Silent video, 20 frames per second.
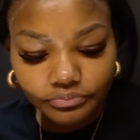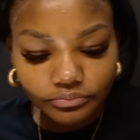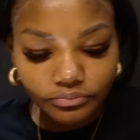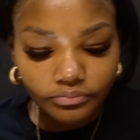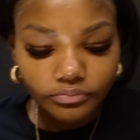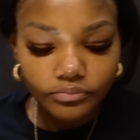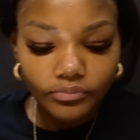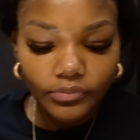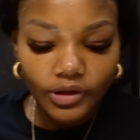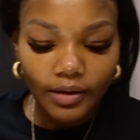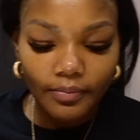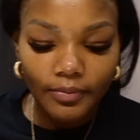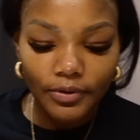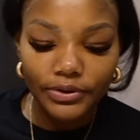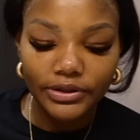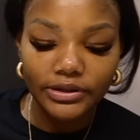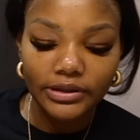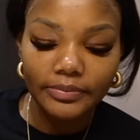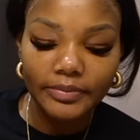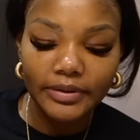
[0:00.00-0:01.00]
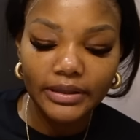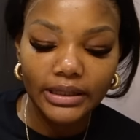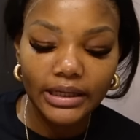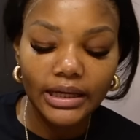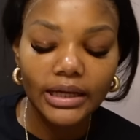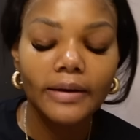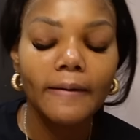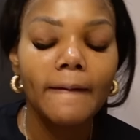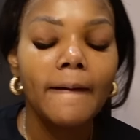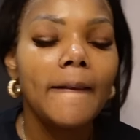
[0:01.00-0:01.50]
Put them in
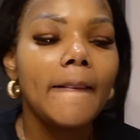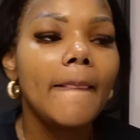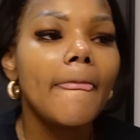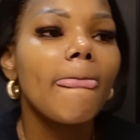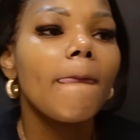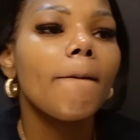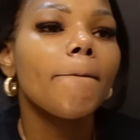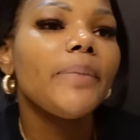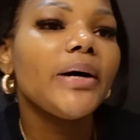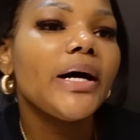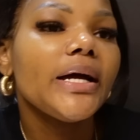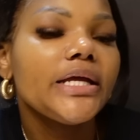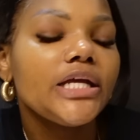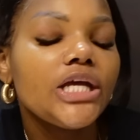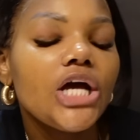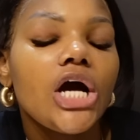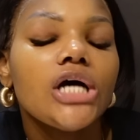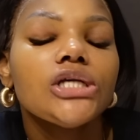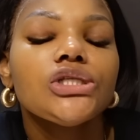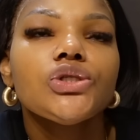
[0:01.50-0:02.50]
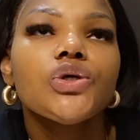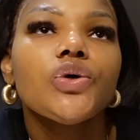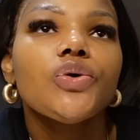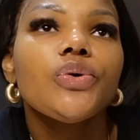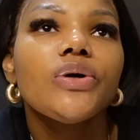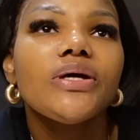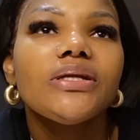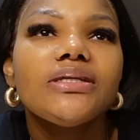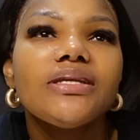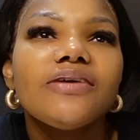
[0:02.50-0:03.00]
again. But yeah, so
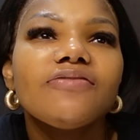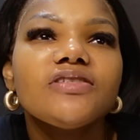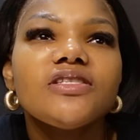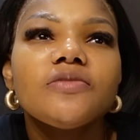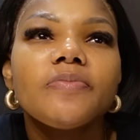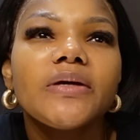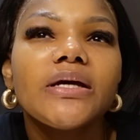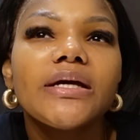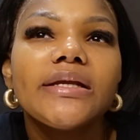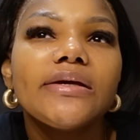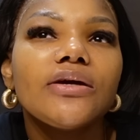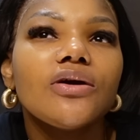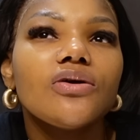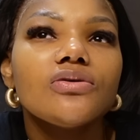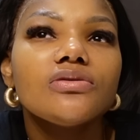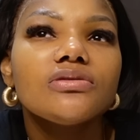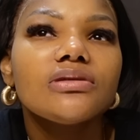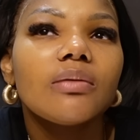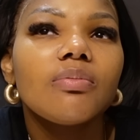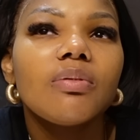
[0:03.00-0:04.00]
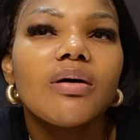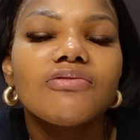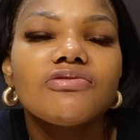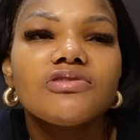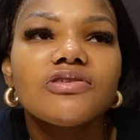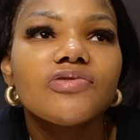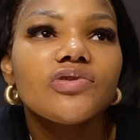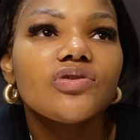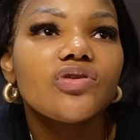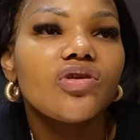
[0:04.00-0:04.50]
it never typically goes above
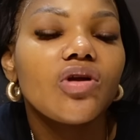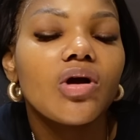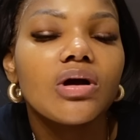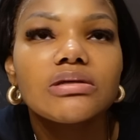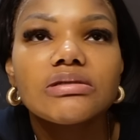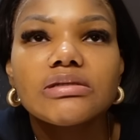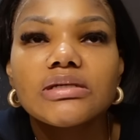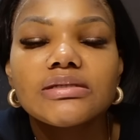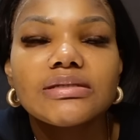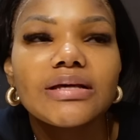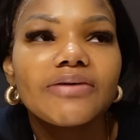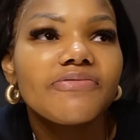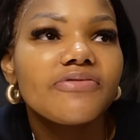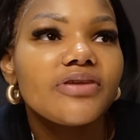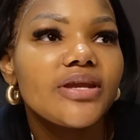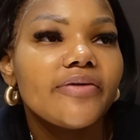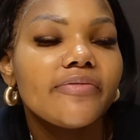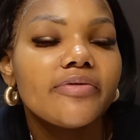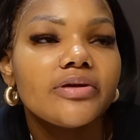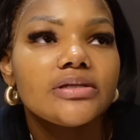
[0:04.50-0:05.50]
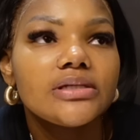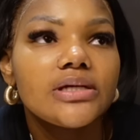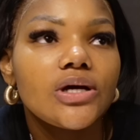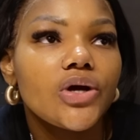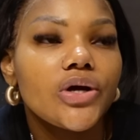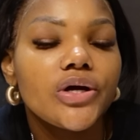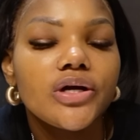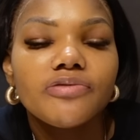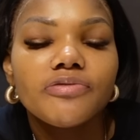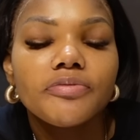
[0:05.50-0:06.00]
7 o'clock, 6. I've never
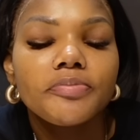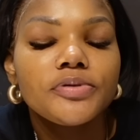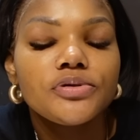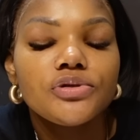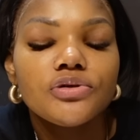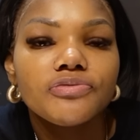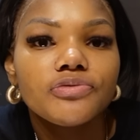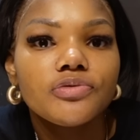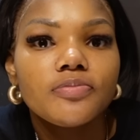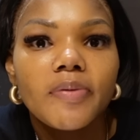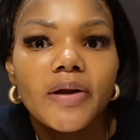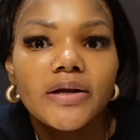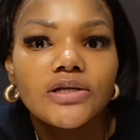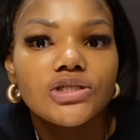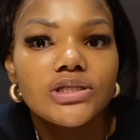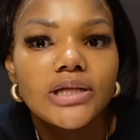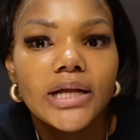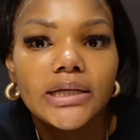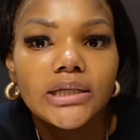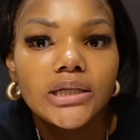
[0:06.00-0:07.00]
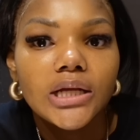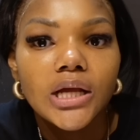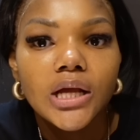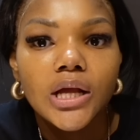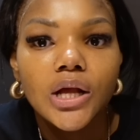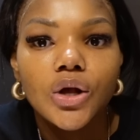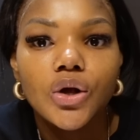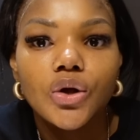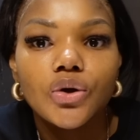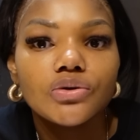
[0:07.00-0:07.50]
heard of a Brutal Fruit brunch that
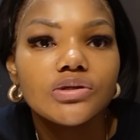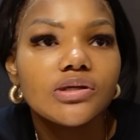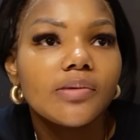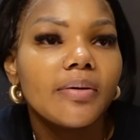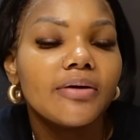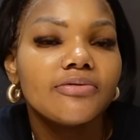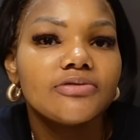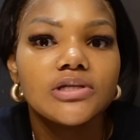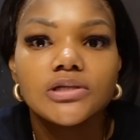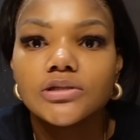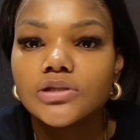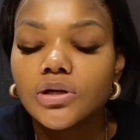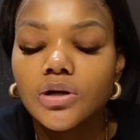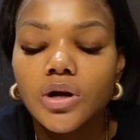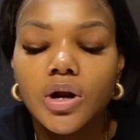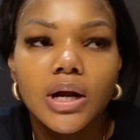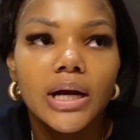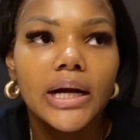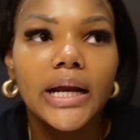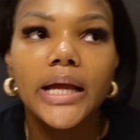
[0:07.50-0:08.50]
goes above 6 o'clock.